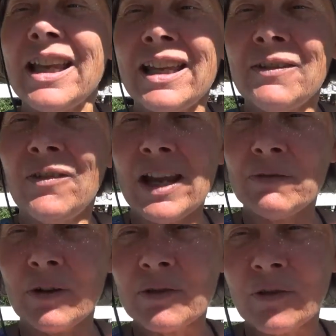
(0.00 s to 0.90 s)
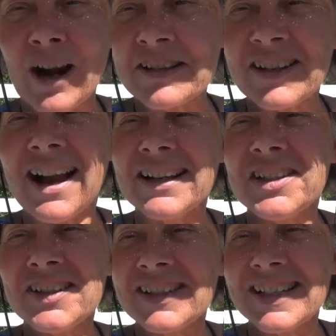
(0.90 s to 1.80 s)
in favor of Christ
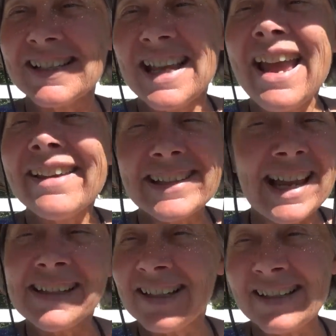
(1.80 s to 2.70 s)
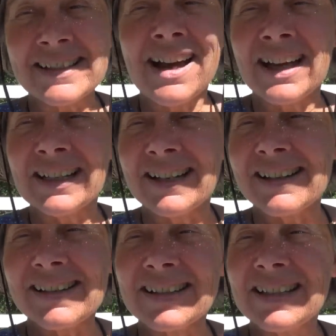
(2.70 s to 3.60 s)
consciousness. Satan is not
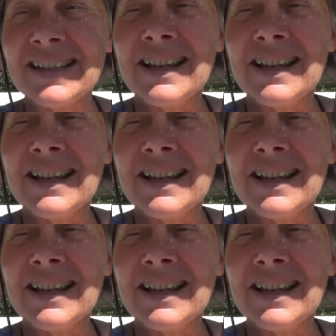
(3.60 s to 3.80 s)
us.